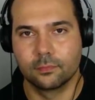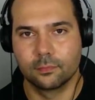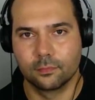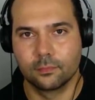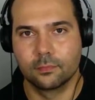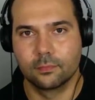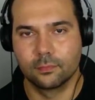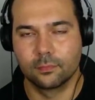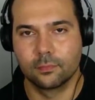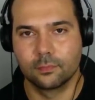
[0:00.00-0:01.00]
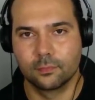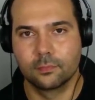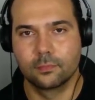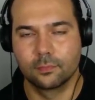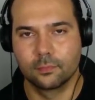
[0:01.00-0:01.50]

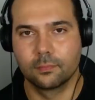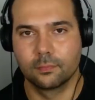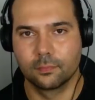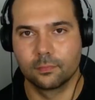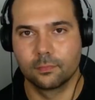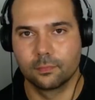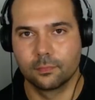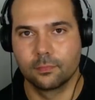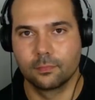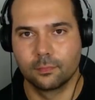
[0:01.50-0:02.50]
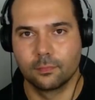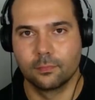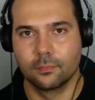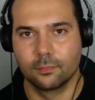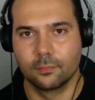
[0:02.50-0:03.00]

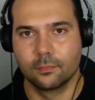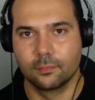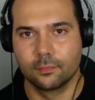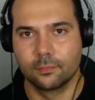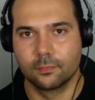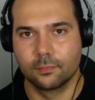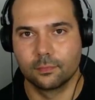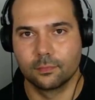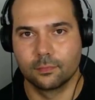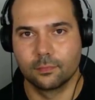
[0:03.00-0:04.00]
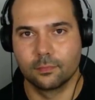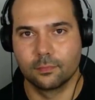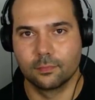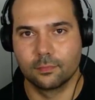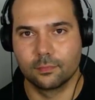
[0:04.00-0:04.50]
No words are spoken by the person on screen.